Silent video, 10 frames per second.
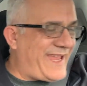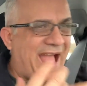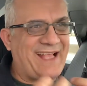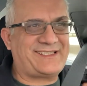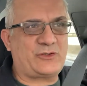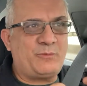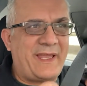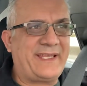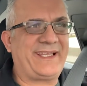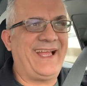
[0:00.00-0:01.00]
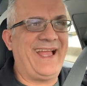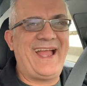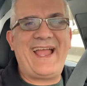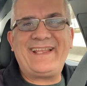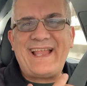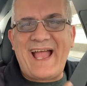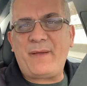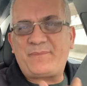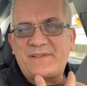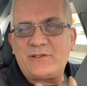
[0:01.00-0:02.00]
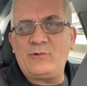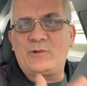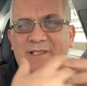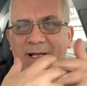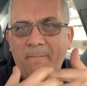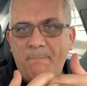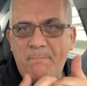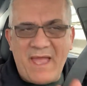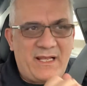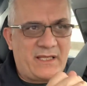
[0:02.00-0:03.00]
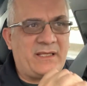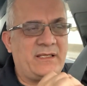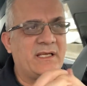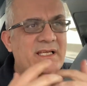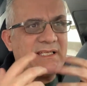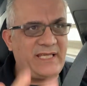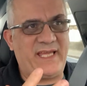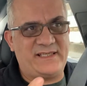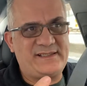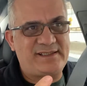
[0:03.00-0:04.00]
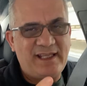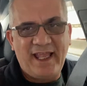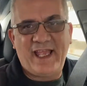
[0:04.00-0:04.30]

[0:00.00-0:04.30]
It has to make an absolute compelling case.